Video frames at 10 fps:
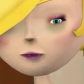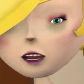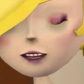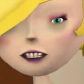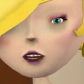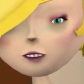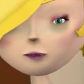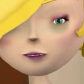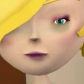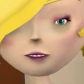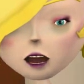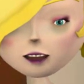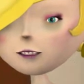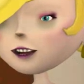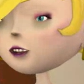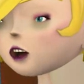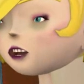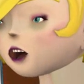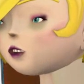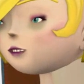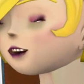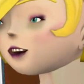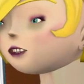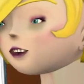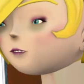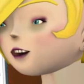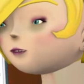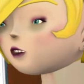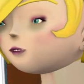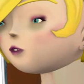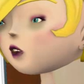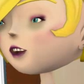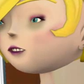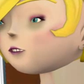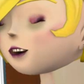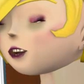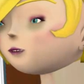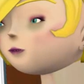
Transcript: Professor. Now if only Microsoft would add the same features to Office for Mac.